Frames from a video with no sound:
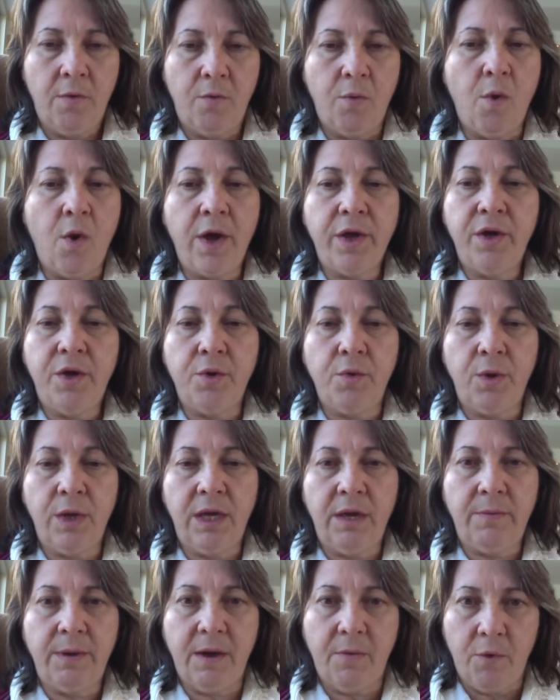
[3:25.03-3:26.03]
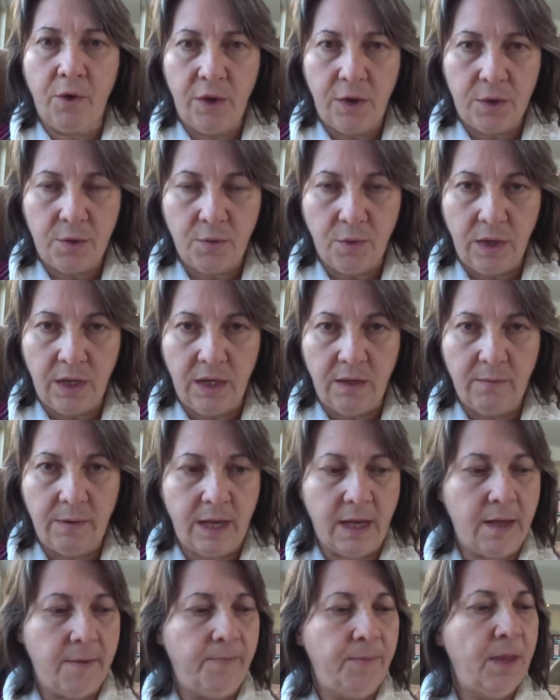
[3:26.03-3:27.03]
why you're talking about what you're talking
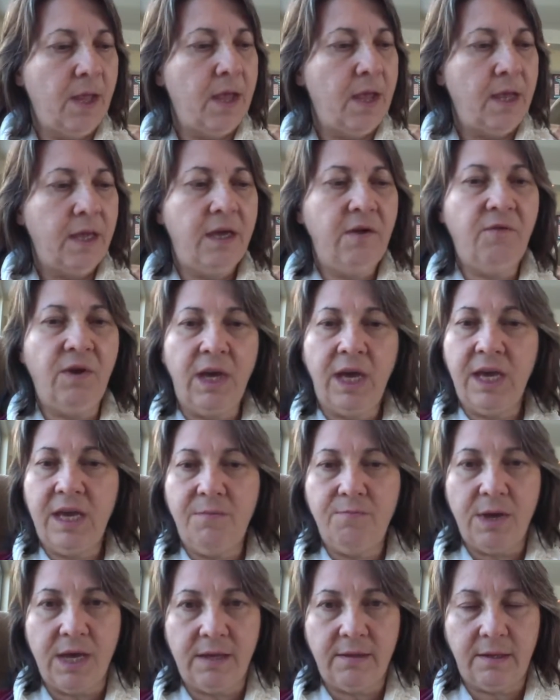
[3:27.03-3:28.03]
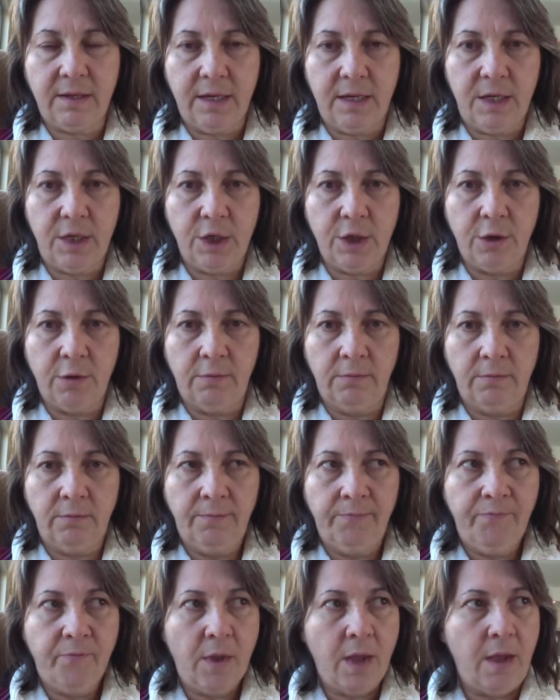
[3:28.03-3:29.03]
about. Give a key message,
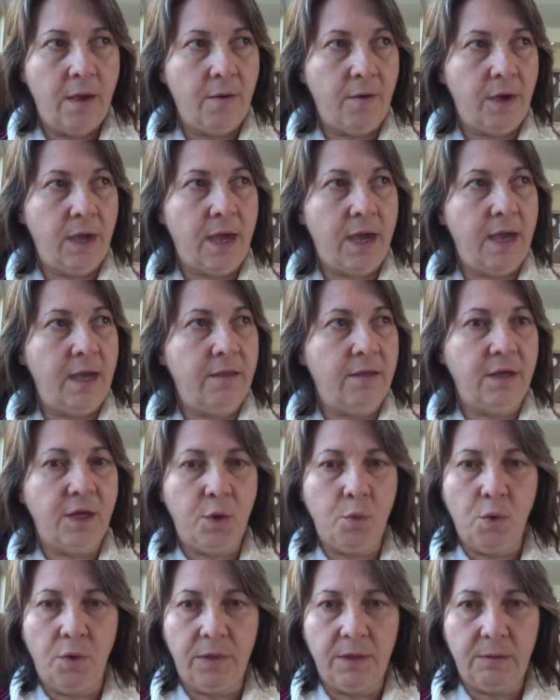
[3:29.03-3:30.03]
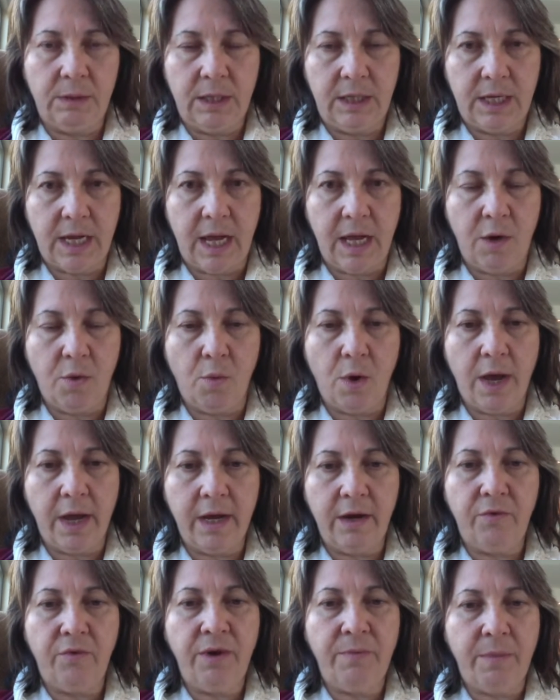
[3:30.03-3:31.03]
okay, that you want them to take
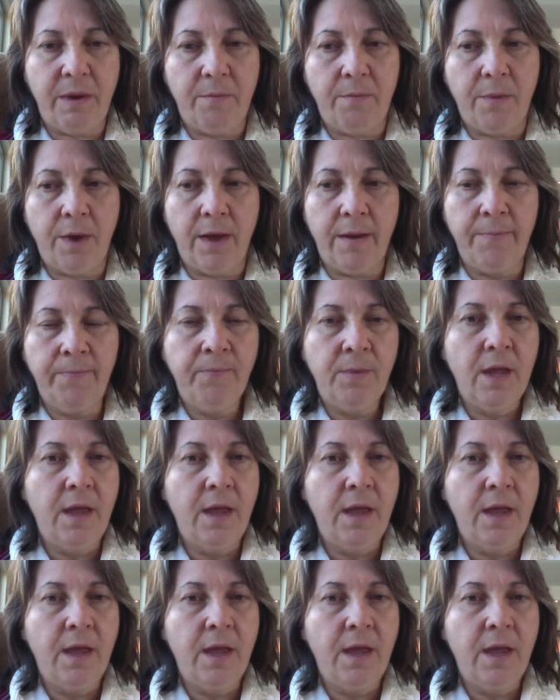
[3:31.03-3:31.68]
away and remember.